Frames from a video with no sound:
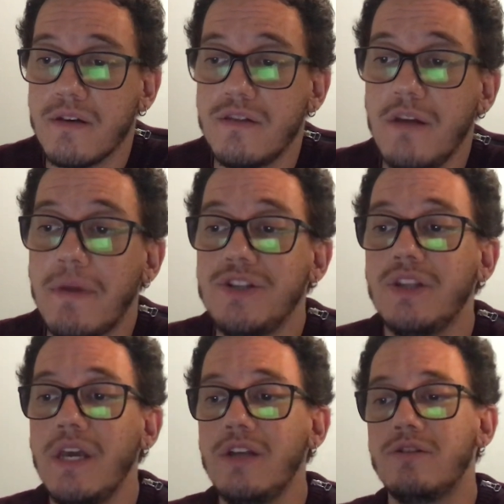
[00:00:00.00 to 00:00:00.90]
The
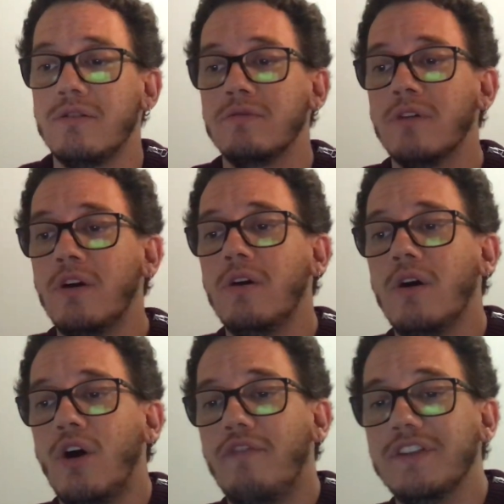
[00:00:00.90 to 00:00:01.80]
imagination
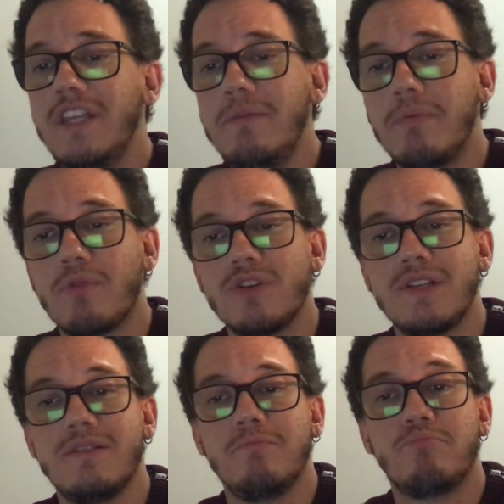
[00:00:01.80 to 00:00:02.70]
of a deep
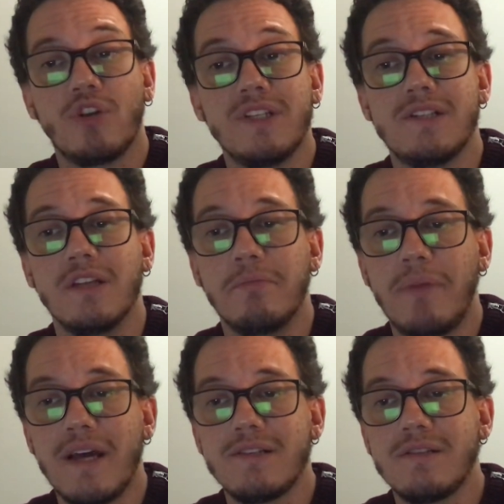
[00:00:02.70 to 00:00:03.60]
Protestant
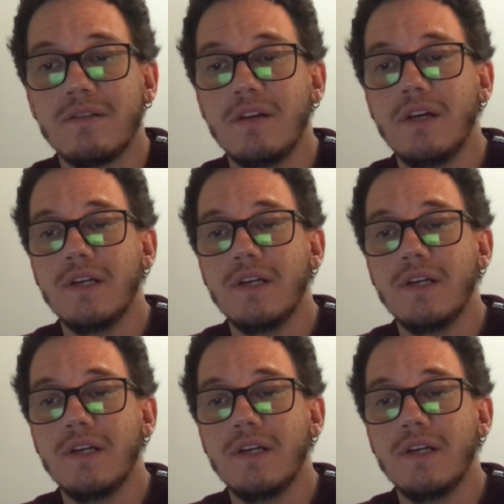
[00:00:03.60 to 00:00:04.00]
past